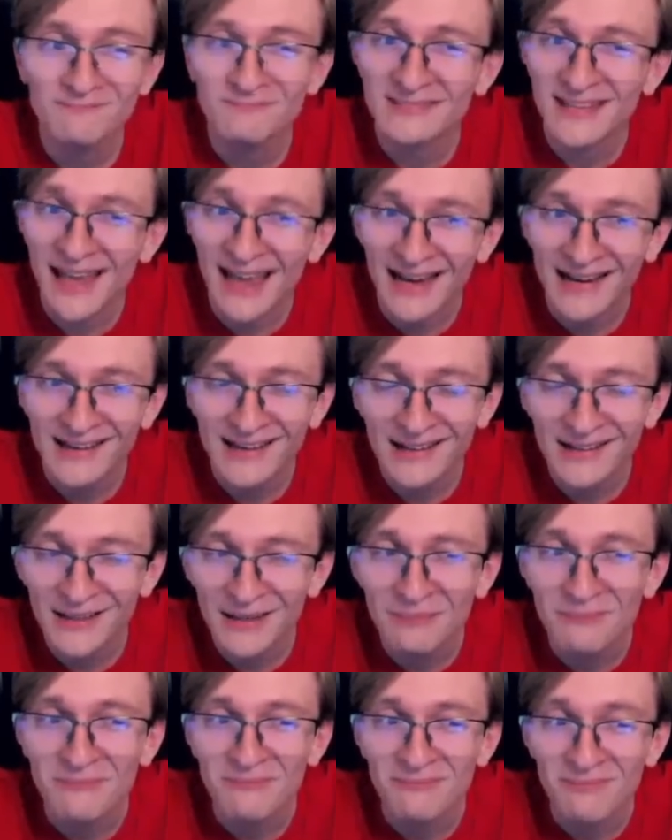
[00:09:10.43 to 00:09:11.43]

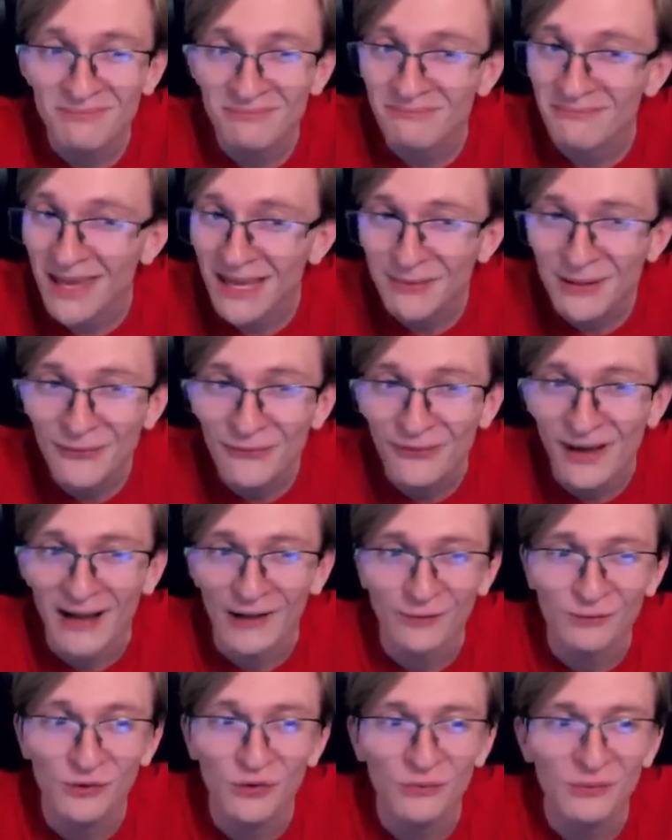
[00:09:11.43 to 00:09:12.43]
technically maybe
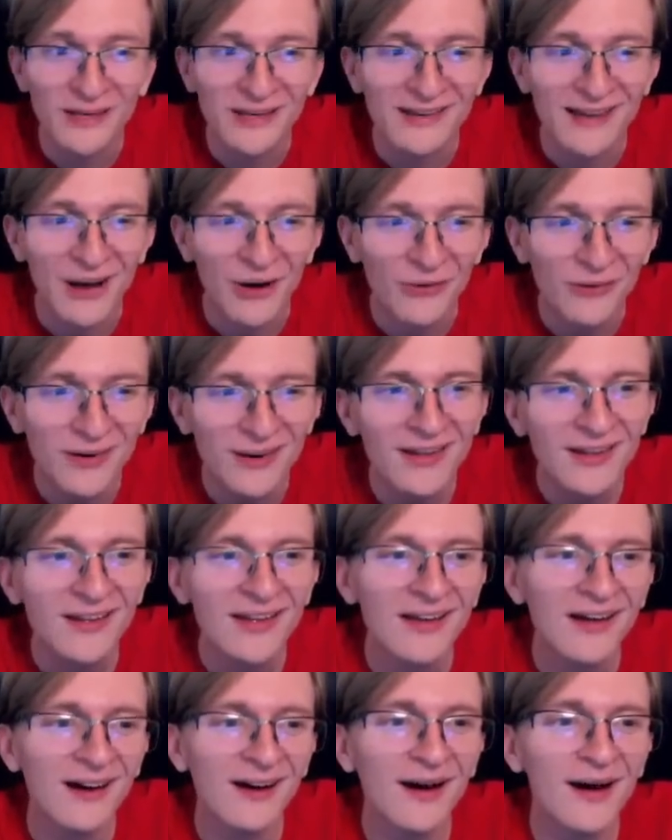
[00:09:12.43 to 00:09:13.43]
fast move me down.
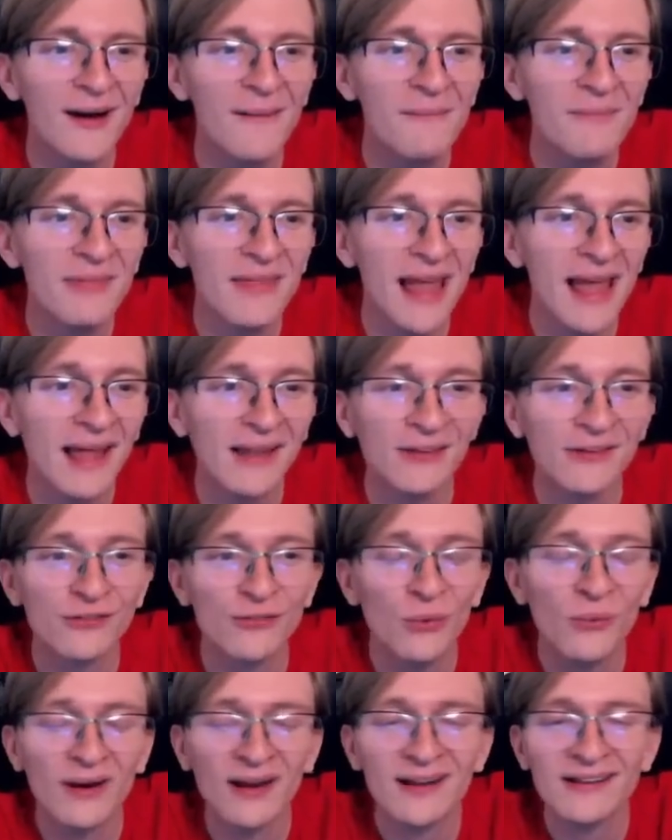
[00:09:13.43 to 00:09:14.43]
And
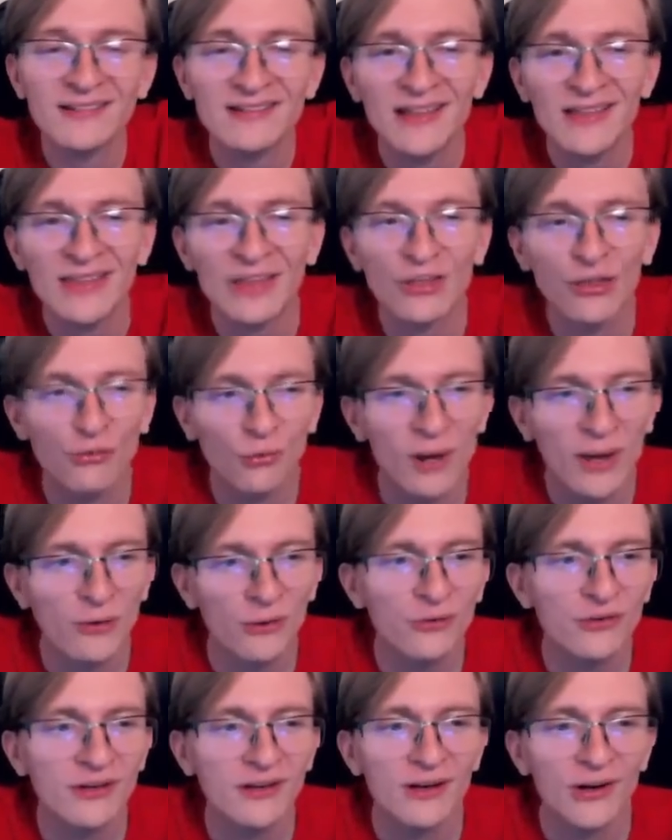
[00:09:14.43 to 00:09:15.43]
so when I see that they throw
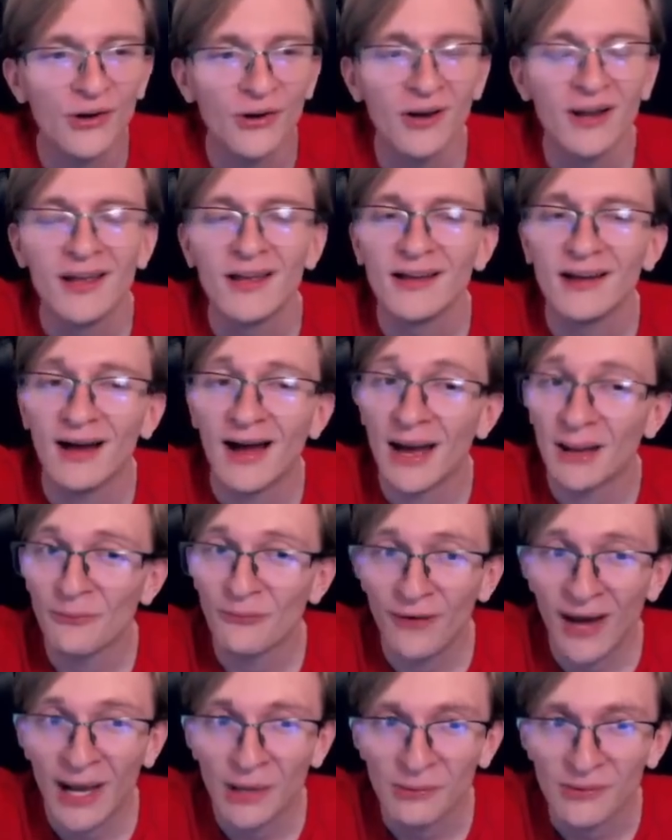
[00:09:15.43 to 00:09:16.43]
energy here, I'm
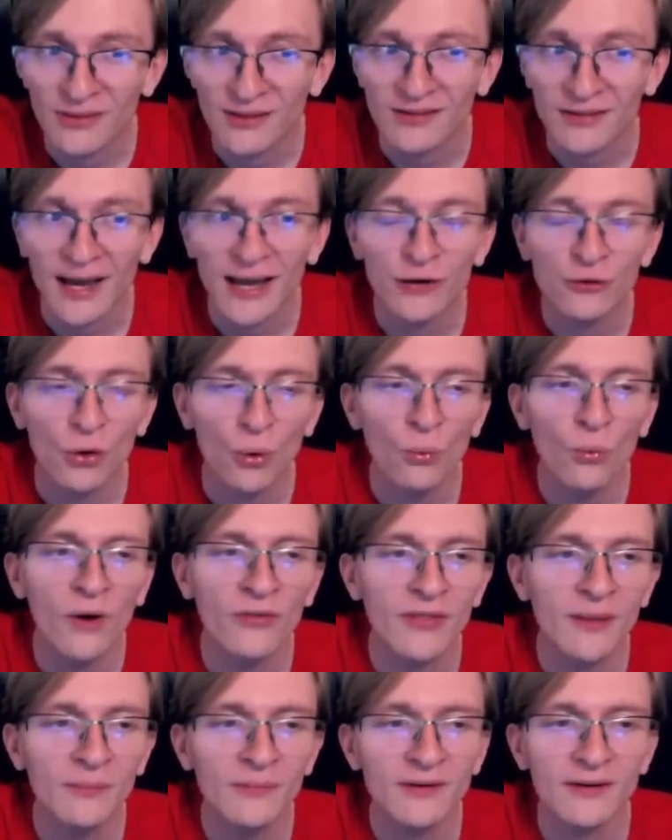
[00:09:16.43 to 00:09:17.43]
fine with this. I don't want
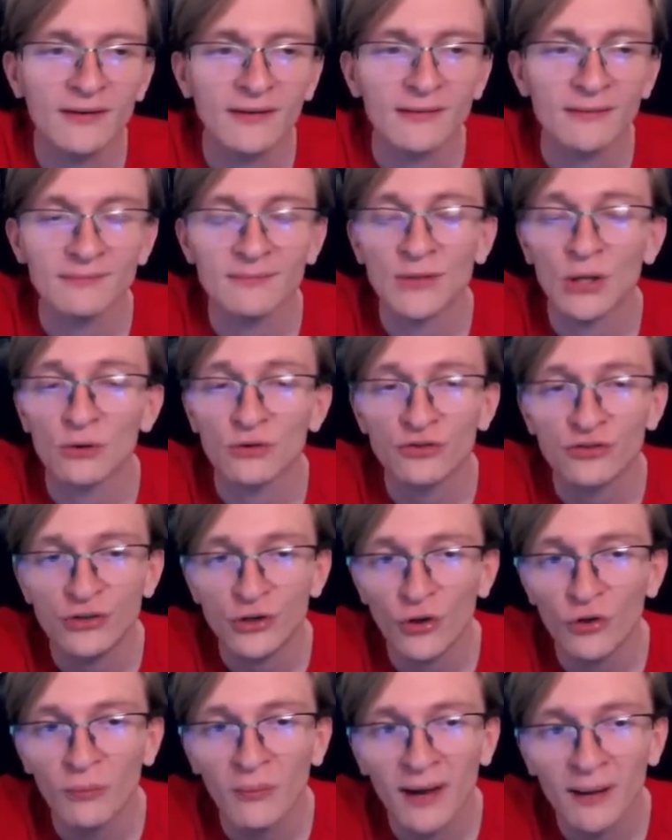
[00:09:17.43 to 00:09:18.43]
them to,
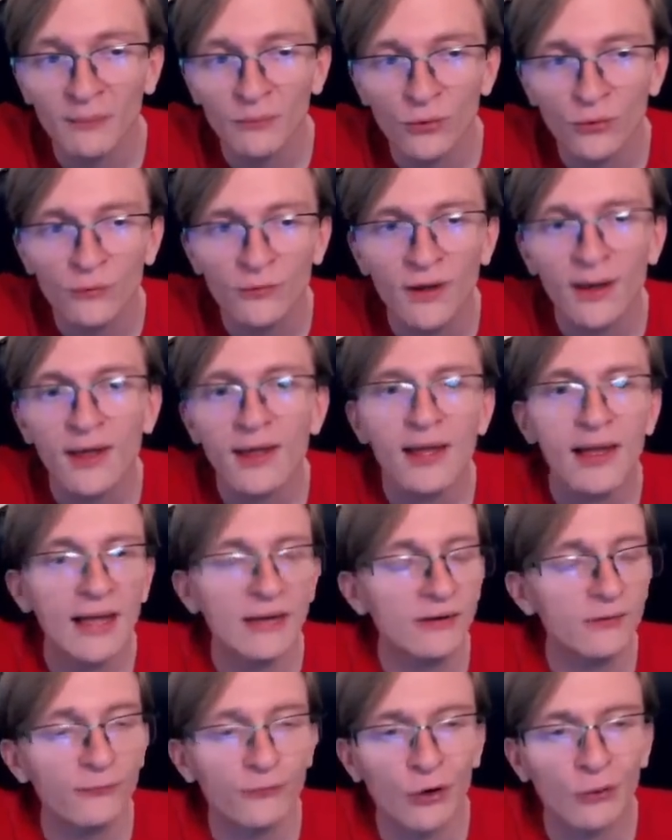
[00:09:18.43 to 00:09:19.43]
shield my move and
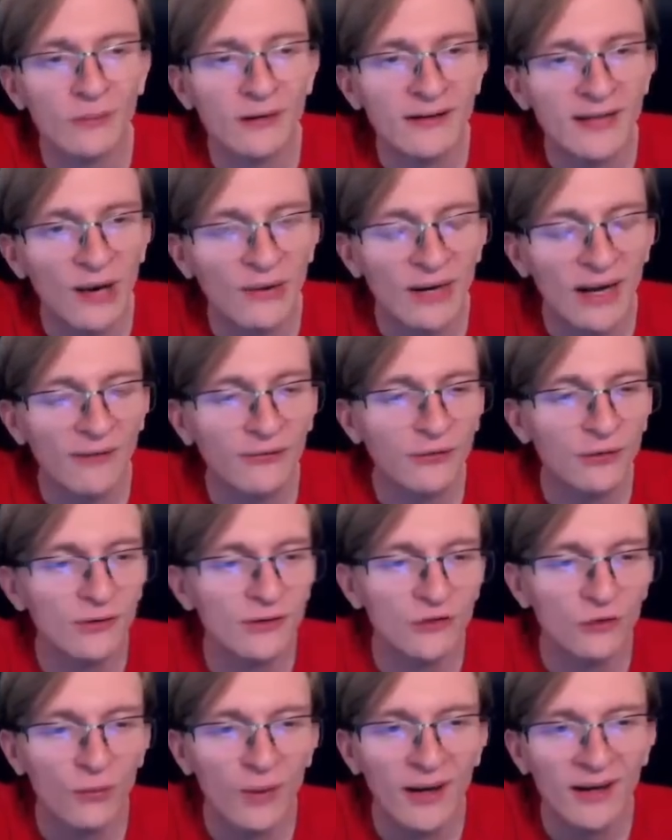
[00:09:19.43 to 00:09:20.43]
to farm me down after,
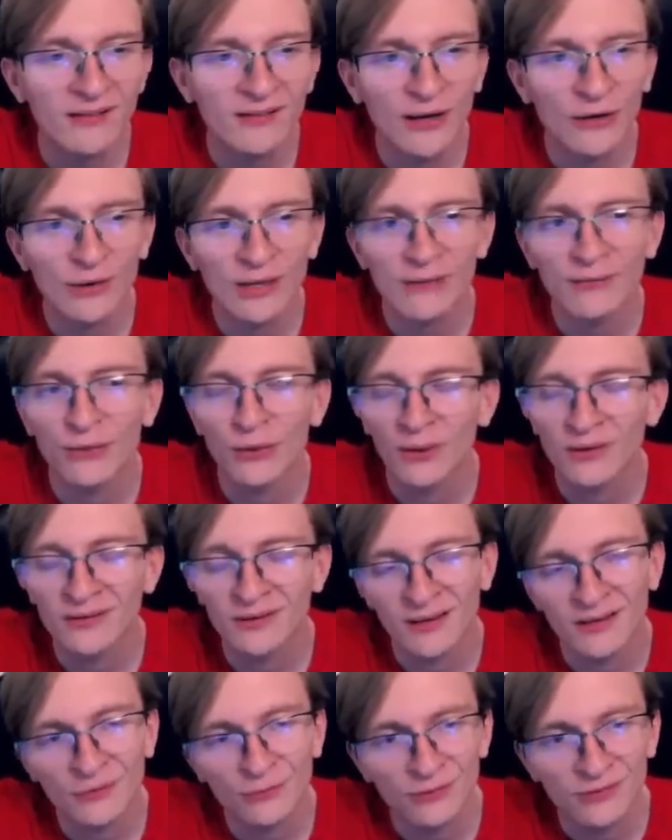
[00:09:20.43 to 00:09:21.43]
because Quagsire, even though it
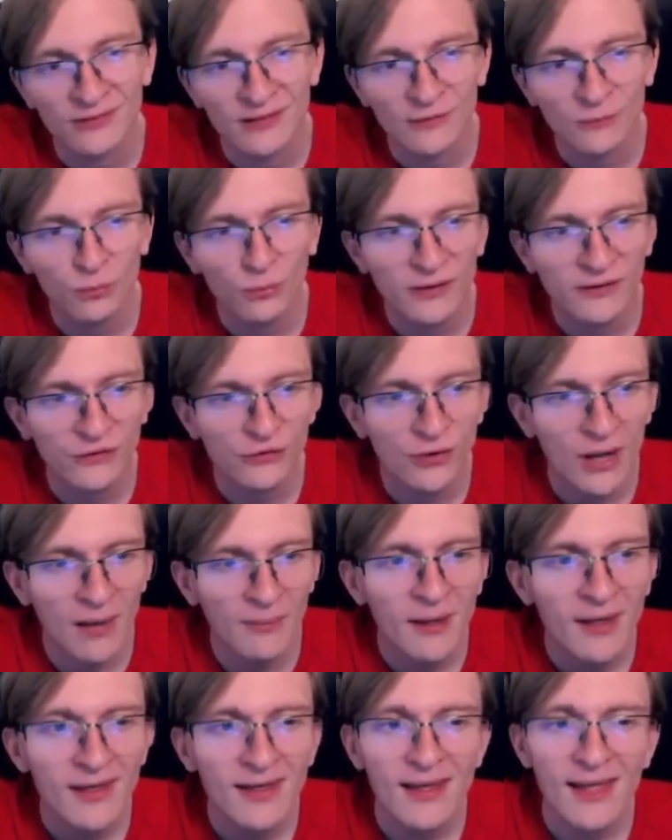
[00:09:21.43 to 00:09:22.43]
does resist Poison Jab,
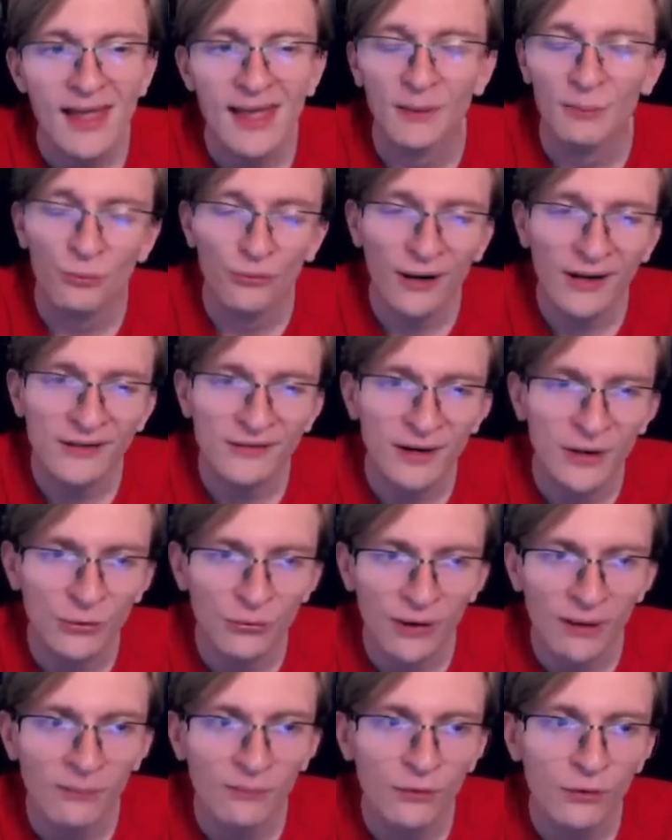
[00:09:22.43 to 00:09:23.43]
and Brine's not a
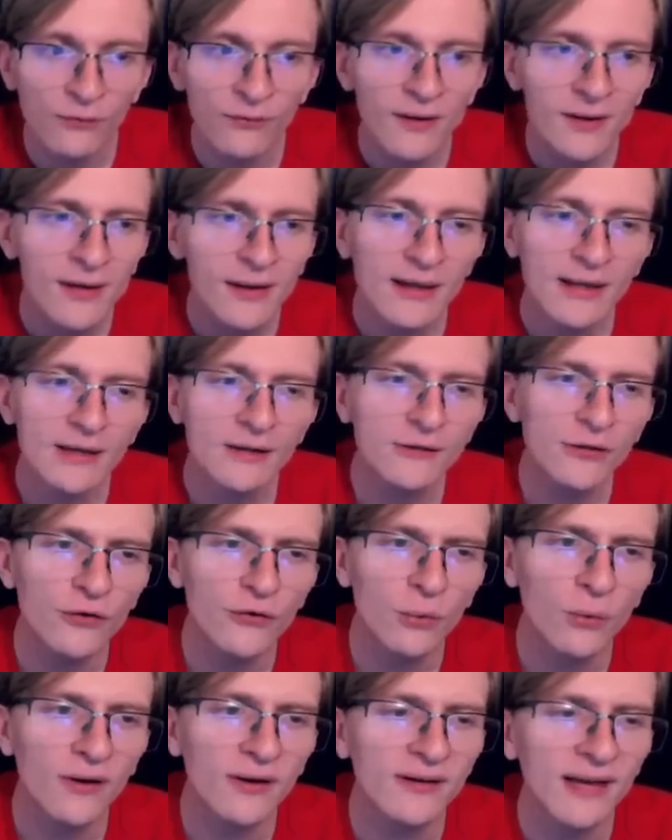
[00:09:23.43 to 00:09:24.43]
great move, you still
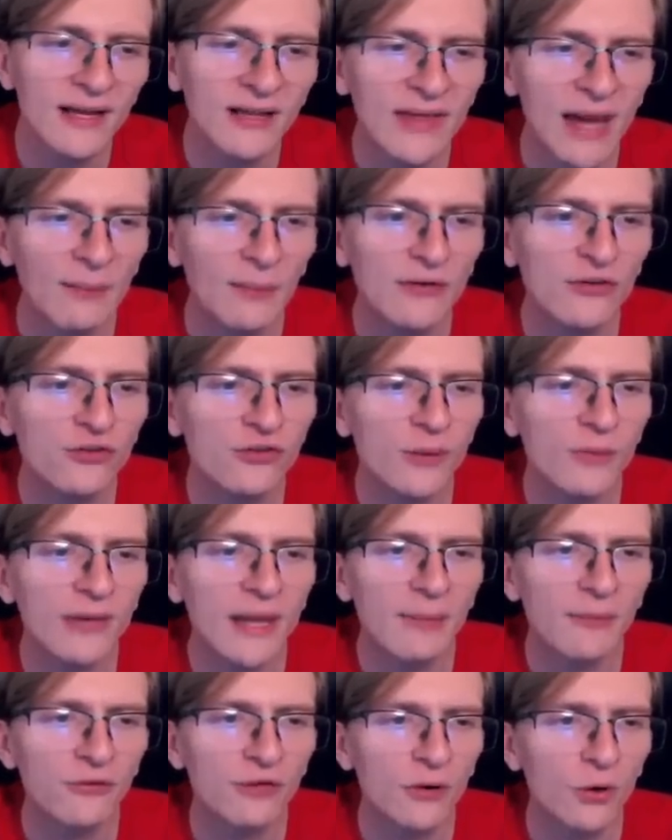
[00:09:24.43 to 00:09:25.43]
don't want to take that much chip
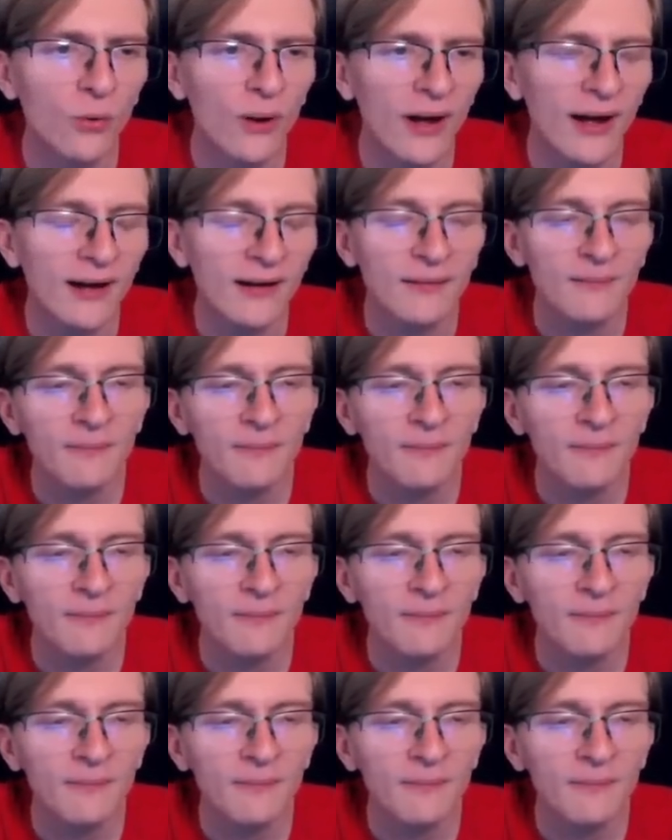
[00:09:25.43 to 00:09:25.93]
damage on Quag.